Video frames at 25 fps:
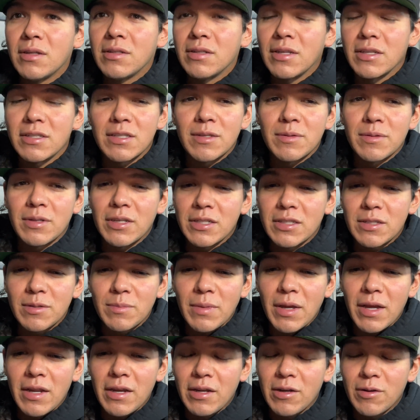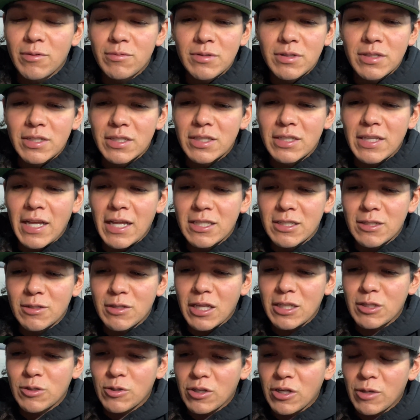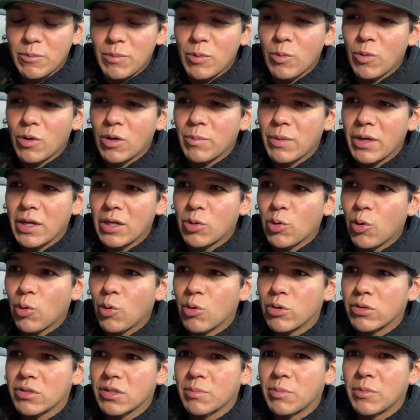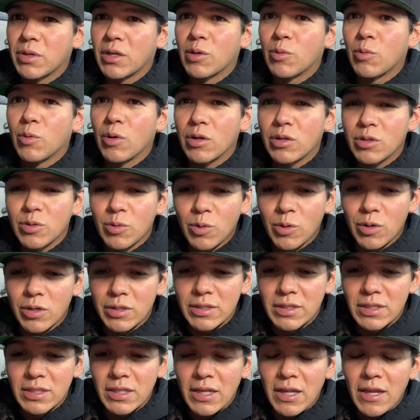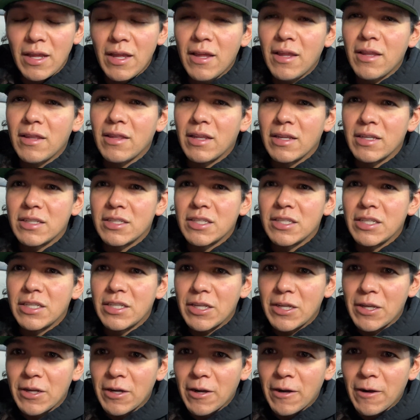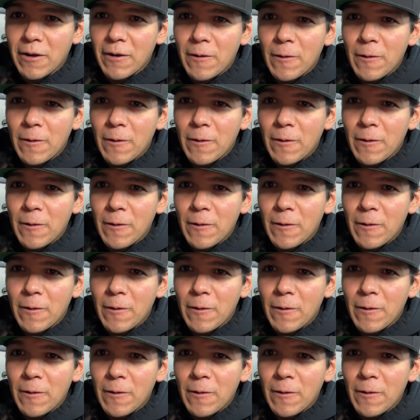Doesn't matter, just that's going to be one of my goals I'm going to work towards this year,